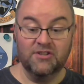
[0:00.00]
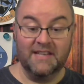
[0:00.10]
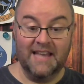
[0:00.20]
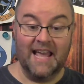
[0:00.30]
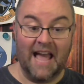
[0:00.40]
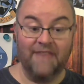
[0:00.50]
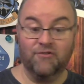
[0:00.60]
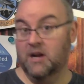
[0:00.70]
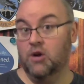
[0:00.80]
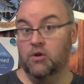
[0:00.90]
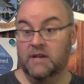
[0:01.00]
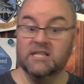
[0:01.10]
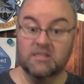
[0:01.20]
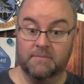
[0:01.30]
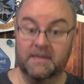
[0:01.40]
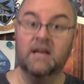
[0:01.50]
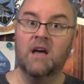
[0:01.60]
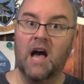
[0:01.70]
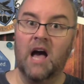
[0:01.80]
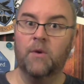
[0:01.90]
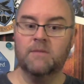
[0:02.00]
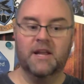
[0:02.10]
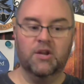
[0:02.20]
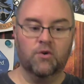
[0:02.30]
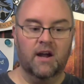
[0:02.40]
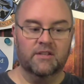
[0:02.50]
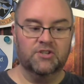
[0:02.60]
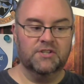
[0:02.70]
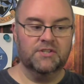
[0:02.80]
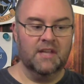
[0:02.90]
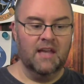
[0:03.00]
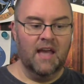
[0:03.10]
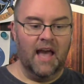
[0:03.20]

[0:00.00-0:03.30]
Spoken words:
the day after my colonoscopy, I went to my urologist,